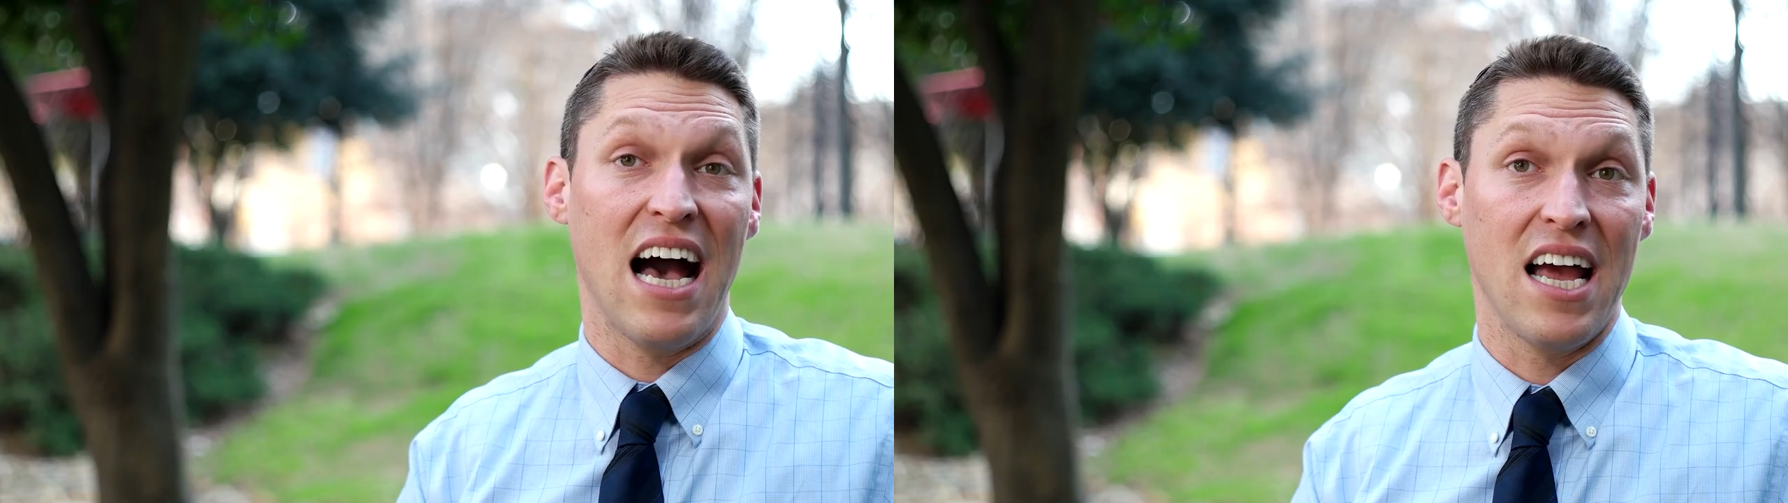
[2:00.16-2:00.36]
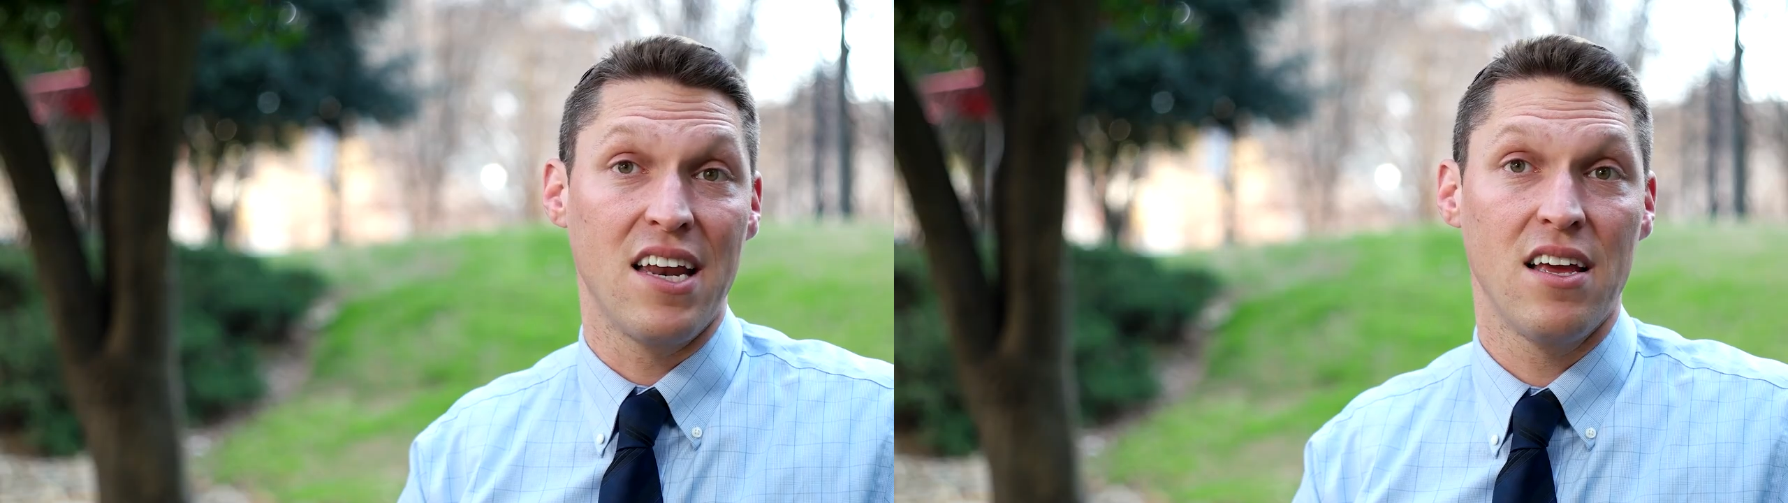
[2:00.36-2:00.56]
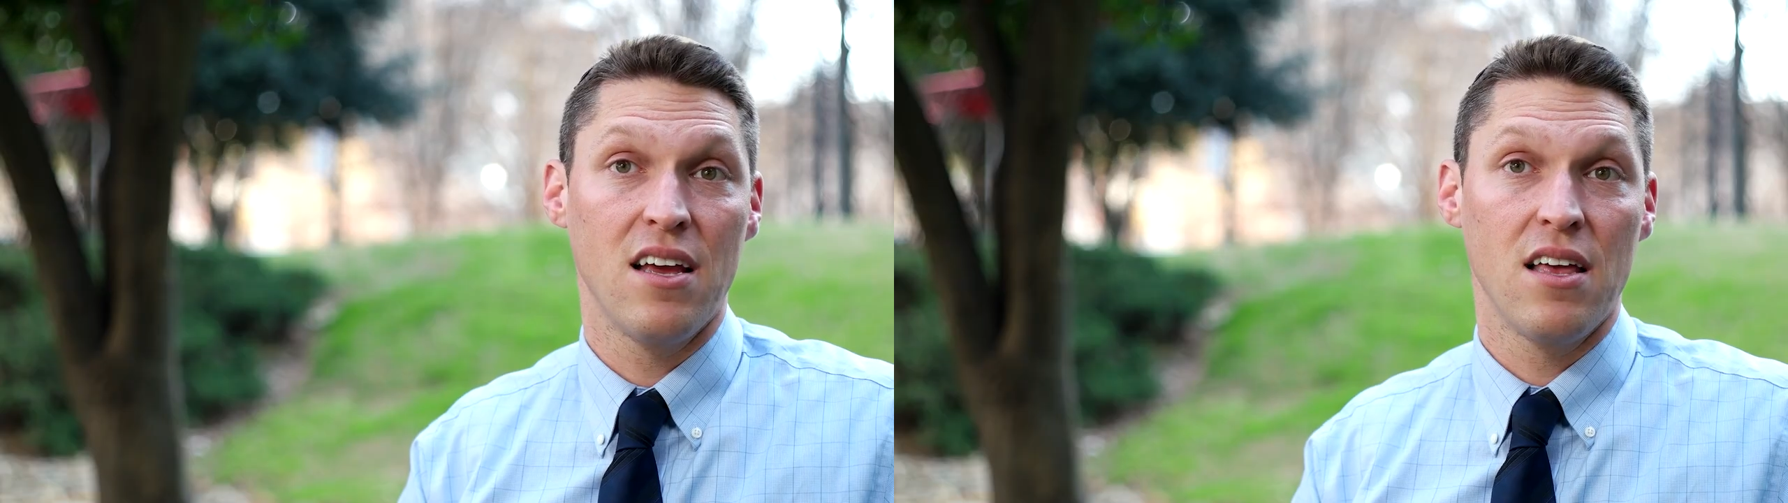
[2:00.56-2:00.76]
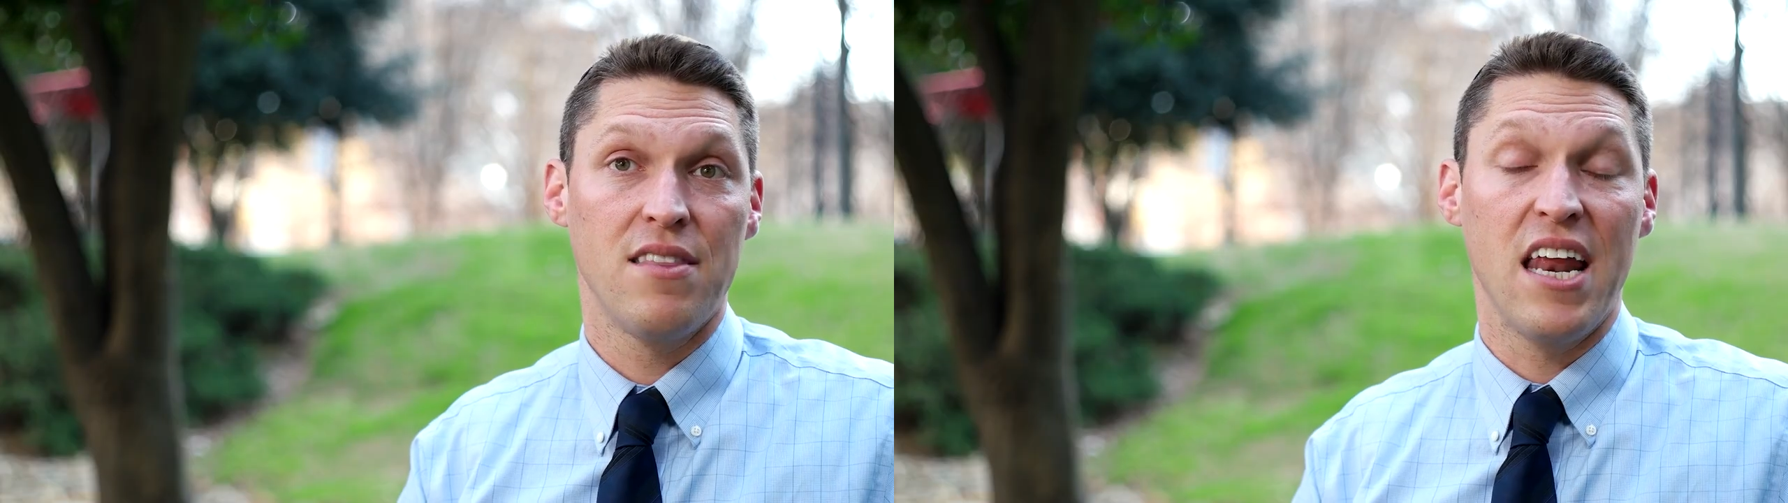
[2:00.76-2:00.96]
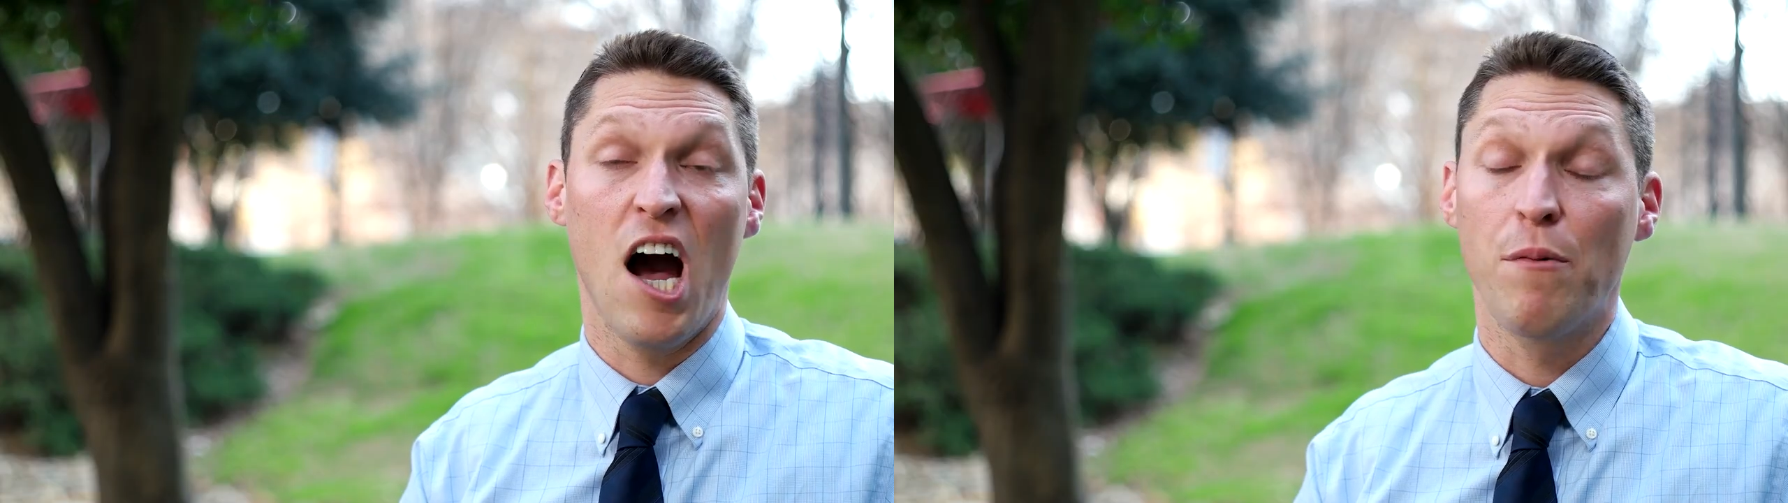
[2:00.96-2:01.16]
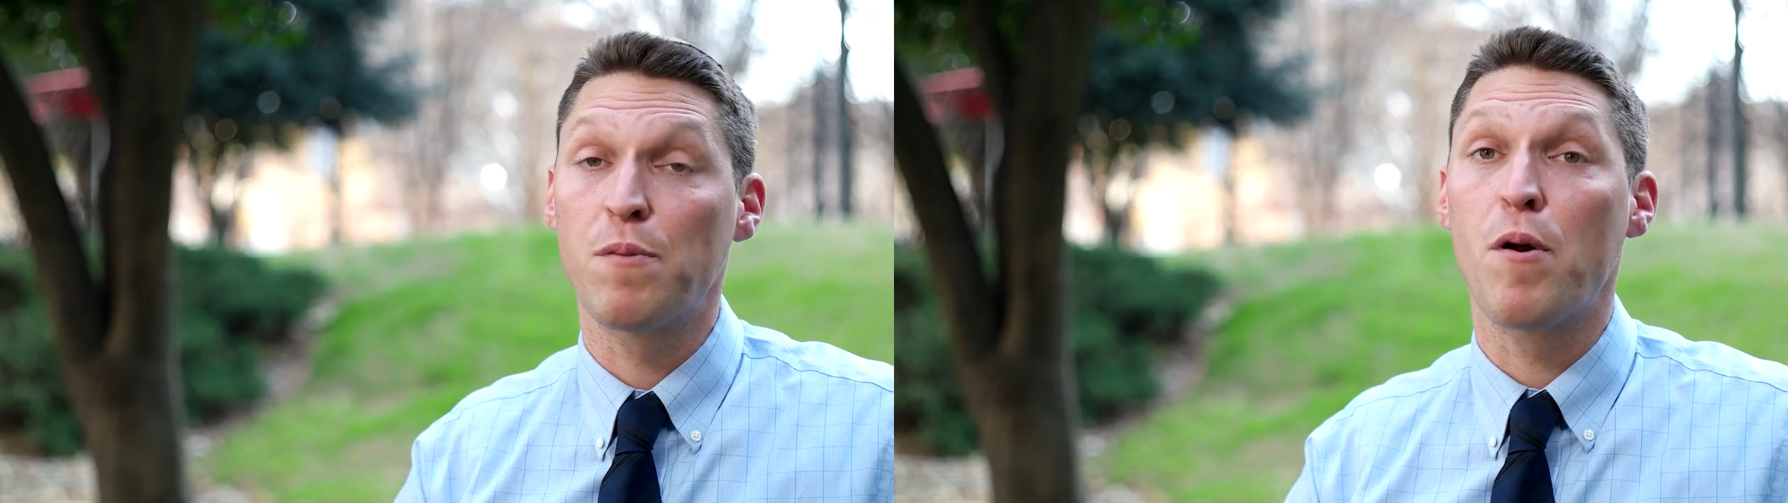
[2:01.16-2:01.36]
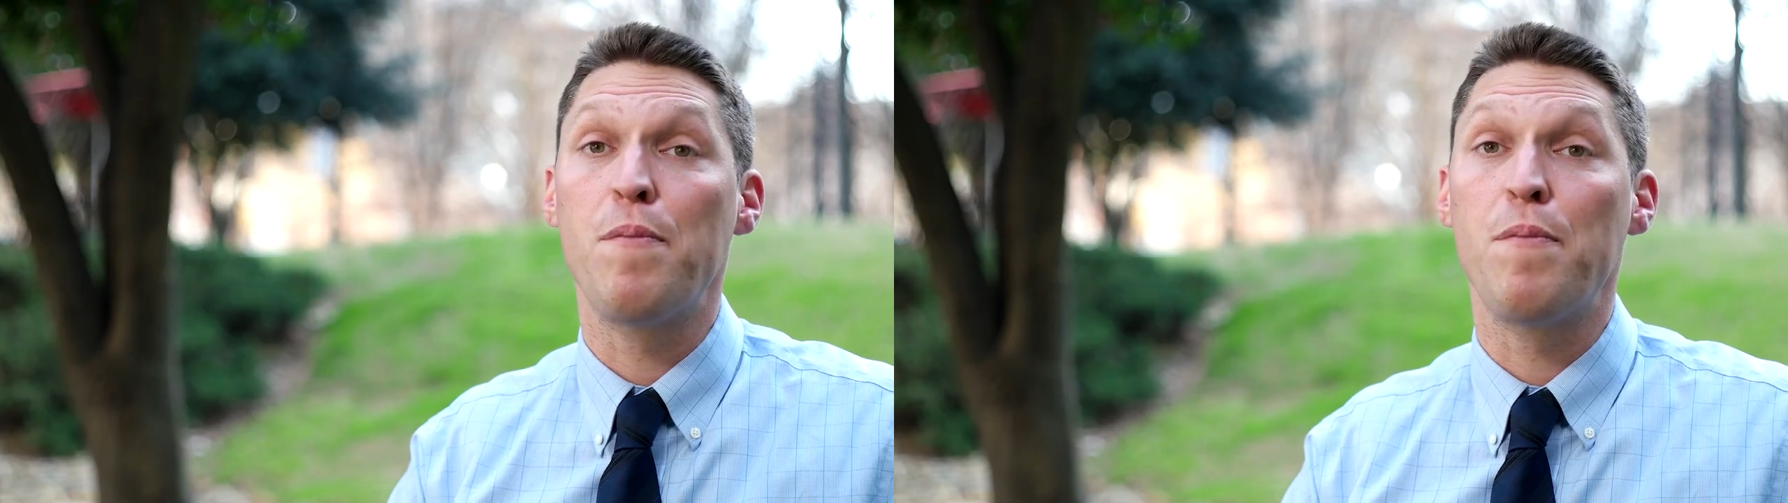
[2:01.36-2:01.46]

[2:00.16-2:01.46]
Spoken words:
side that helped